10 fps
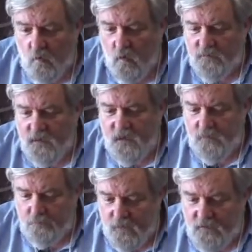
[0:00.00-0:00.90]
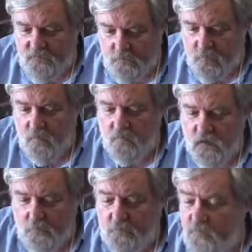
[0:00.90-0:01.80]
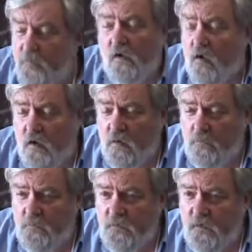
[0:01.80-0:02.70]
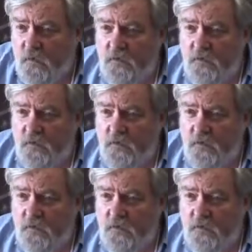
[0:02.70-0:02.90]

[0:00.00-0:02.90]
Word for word: when they had massive programs for arms,